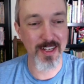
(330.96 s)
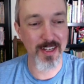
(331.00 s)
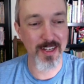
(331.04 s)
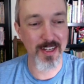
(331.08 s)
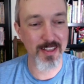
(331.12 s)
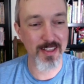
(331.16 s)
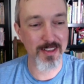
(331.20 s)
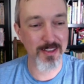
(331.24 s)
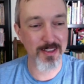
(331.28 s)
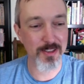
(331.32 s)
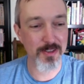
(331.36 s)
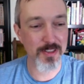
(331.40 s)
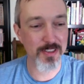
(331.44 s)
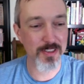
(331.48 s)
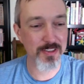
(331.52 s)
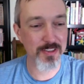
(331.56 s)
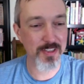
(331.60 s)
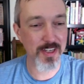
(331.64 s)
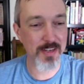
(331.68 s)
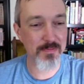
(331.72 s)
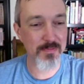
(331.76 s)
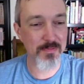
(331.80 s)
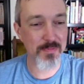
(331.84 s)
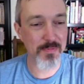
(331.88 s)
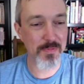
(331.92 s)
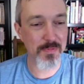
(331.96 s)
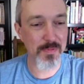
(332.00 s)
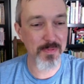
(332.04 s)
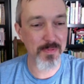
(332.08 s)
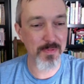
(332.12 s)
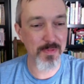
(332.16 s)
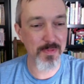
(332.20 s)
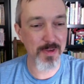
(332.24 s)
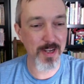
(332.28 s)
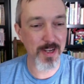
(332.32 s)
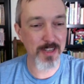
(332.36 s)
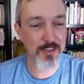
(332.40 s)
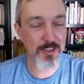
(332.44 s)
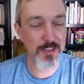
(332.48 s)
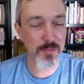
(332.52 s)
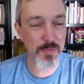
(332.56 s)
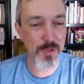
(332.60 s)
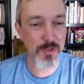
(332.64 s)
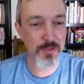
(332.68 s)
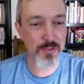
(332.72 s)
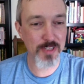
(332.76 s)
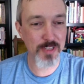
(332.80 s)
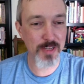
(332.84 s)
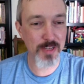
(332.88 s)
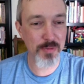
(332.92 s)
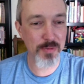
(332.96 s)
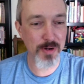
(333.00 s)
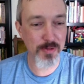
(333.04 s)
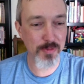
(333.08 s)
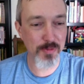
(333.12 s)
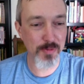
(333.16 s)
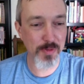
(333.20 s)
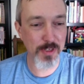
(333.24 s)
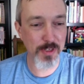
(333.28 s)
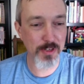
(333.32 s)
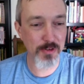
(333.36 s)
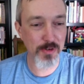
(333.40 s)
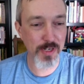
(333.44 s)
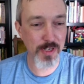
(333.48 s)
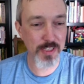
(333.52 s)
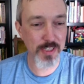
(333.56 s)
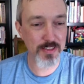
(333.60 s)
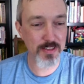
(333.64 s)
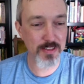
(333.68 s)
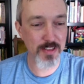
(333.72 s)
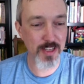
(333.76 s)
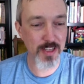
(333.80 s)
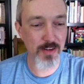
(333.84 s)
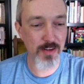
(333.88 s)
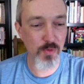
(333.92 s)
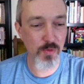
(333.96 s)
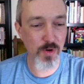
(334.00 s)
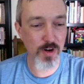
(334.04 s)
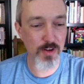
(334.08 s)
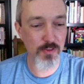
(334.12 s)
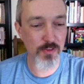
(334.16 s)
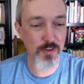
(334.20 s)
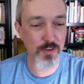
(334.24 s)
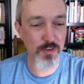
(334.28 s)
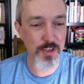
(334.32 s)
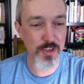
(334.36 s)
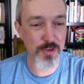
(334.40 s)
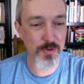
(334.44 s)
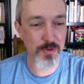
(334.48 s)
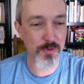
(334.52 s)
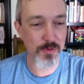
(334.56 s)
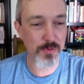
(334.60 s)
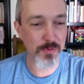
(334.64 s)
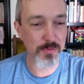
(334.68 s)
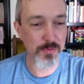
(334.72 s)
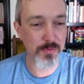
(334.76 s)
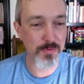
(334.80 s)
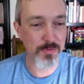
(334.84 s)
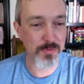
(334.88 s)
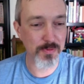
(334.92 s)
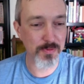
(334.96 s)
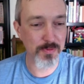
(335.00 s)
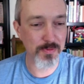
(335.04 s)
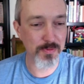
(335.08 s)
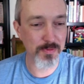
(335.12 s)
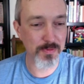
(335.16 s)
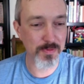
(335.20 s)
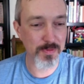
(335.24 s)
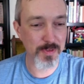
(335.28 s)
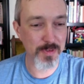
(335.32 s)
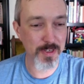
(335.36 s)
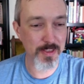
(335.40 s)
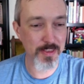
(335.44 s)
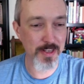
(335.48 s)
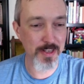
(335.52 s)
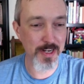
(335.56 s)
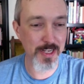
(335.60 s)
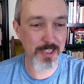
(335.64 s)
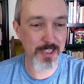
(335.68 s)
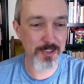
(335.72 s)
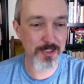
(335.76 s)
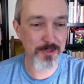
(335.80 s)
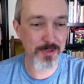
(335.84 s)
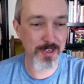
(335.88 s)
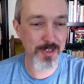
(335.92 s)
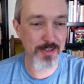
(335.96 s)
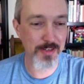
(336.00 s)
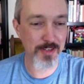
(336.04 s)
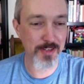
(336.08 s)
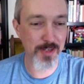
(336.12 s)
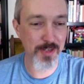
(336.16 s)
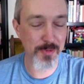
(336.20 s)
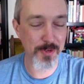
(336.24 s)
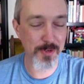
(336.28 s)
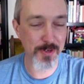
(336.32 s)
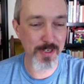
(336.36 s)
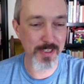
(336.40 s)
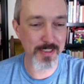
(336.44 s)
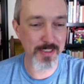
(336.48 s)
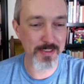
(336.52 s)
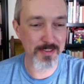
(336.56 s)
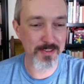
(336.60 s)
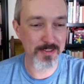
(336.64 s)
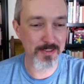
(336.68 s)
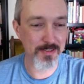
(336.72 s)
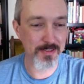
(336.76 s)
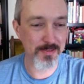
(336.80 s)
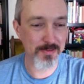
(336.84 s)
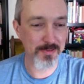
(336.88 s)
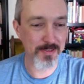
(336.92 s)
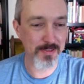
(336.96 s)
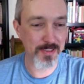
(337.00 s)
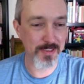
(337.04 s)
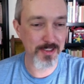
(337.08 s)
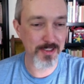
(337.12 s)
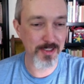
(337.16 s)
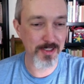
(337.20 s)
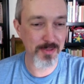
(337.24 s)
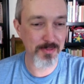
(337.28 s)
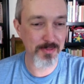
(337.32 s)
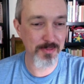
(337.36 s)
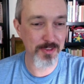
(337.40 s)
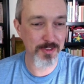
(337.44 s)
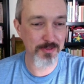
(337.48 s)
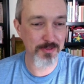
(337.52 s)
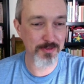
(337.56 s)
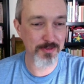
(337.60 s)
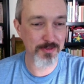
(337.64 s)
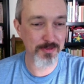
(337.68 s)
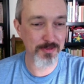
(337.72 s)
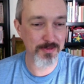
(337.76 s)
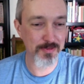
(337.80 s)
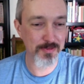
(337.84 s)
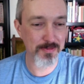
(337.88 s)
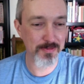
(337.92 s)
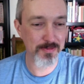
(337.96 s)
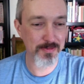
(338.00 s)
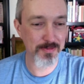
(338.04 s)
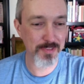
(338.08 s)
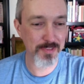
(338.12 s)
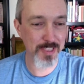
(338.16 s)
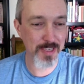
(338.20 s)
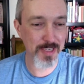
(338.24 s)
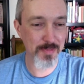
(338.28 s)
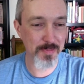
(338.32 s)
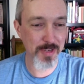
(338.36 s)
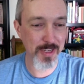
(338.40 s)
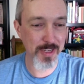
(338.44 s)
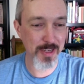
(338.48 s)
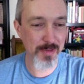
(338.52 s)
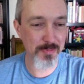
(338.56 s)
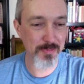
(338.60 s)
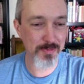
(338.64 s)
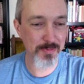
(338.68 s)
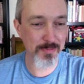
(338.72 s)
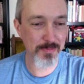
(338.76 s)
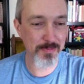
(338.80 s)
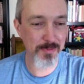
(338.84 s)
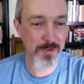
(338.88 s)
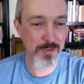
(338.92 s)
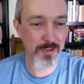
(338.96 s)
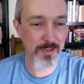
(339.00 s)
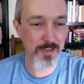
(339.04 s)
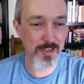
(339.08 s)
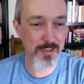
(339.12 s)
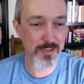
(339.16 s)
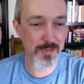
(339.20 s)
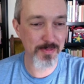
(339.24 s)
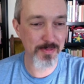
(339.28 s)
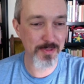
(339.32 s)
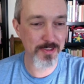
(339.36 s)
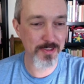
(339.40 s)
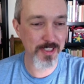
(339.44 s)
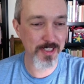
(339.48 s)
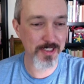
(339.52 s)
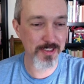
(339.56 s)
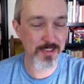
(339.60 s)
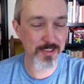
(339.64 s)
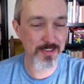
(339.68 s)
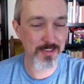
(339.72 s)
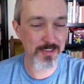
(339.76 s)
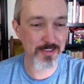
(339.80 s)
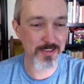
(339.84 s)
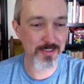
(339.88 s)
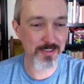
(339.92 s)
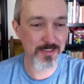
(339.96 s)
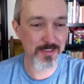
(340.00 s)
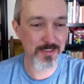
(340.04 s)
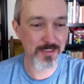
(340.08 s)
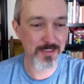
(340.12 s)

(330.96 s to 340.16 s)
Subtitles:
Lucas, I suppose that probably creates a lot of work for you in the next round of upgrades in terms of keeping up with customizations.